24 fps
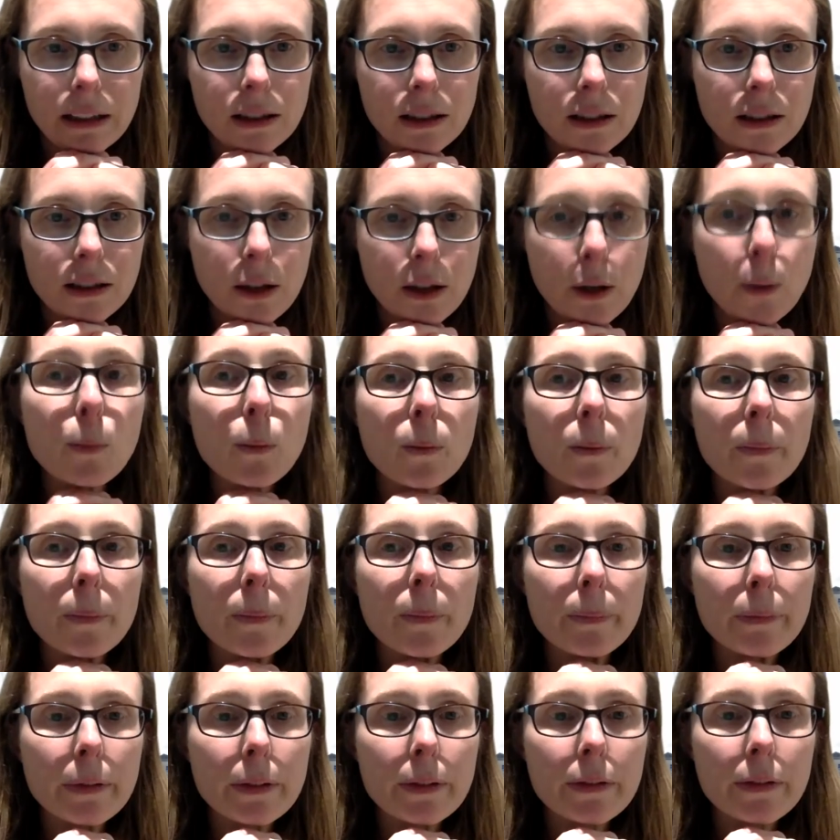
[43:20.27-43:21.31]
So
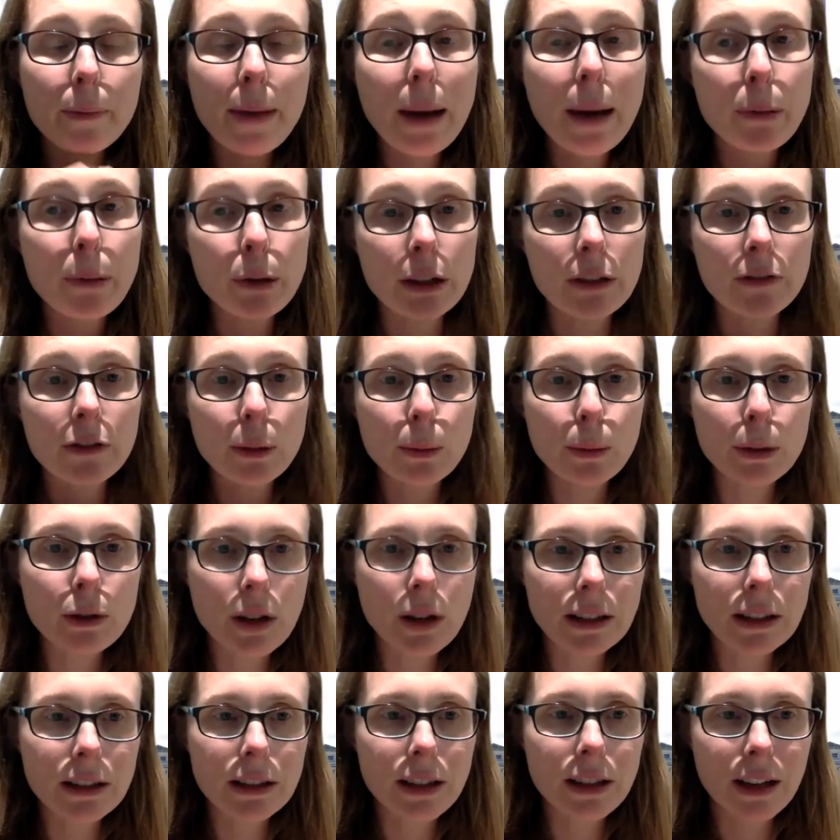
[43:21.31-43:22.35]
from our point of view, we try
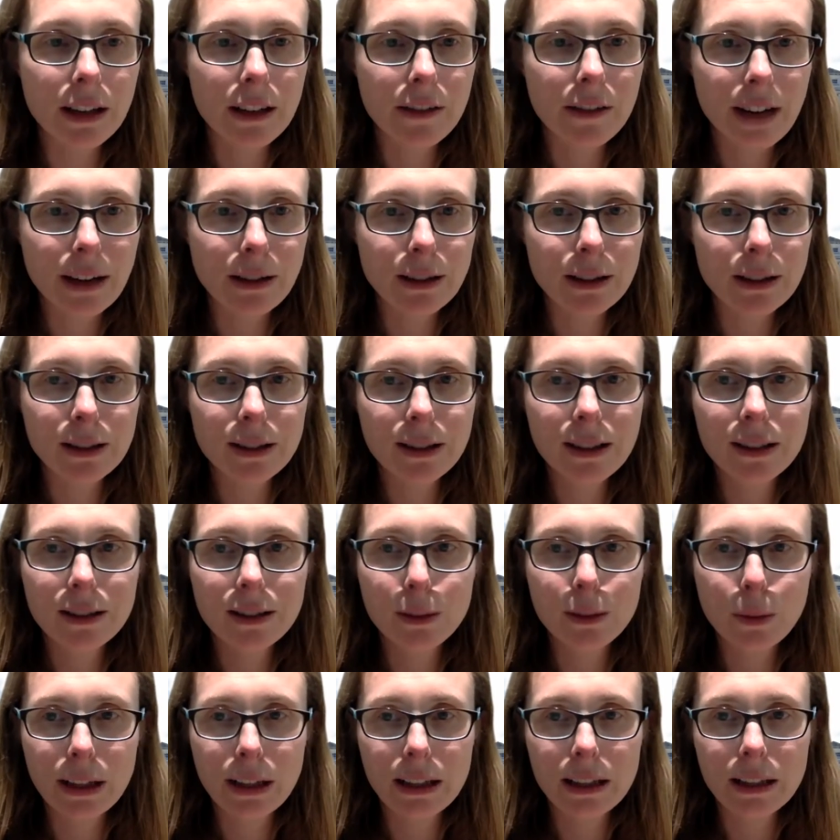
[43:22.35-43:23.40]
to turn it around as
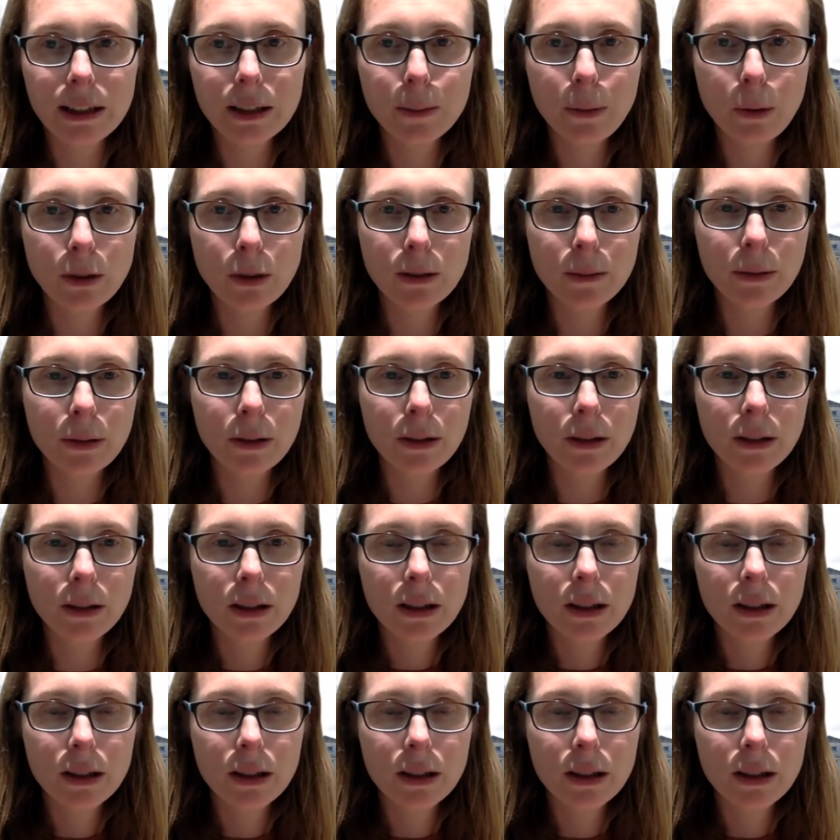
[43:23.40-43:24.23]
quickly as possible